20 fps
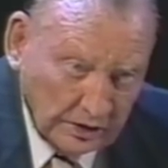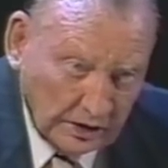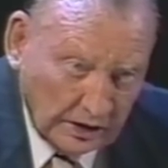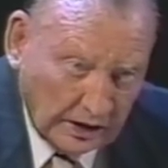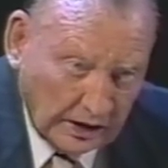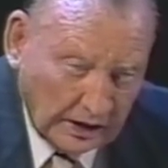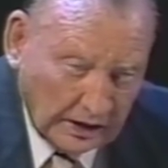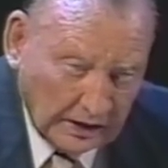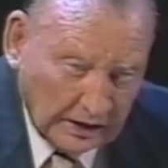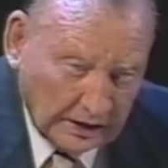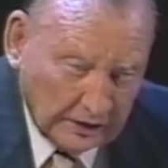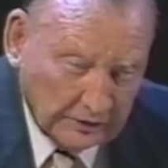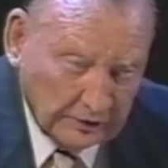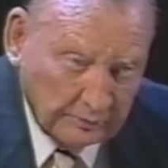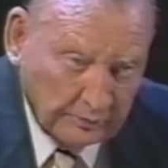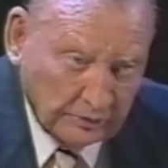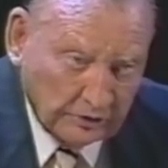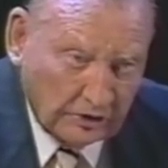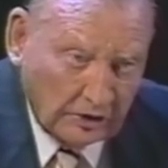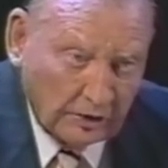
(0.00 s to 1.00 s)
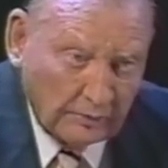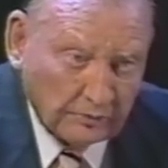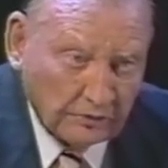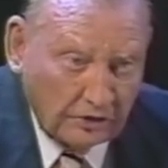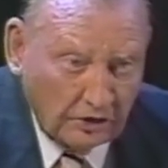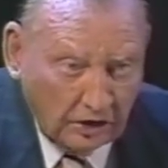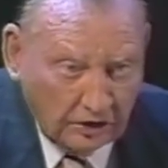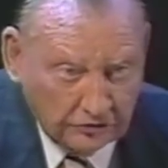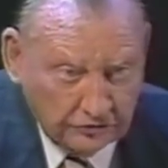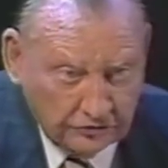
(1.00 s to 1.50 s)
and let them become
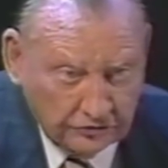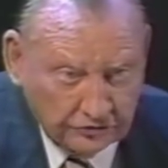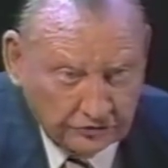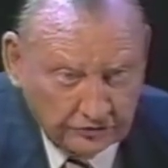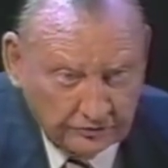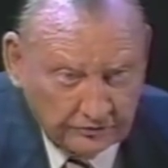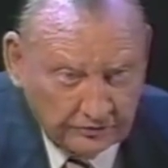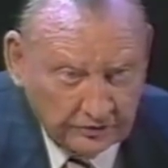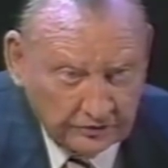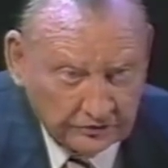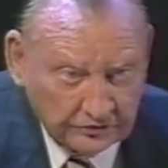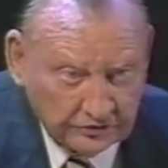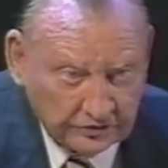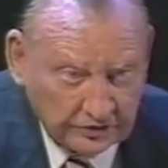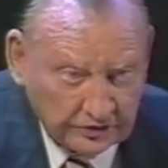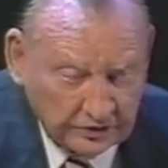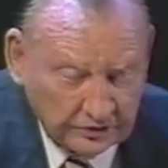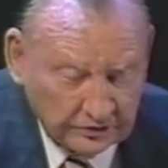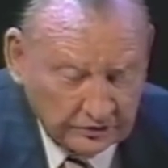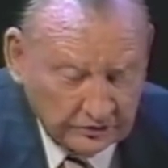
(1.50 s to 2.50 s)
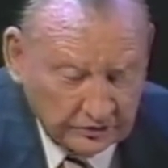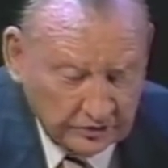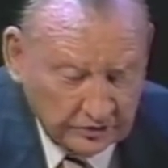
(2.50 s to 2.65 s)
conscious of their sins.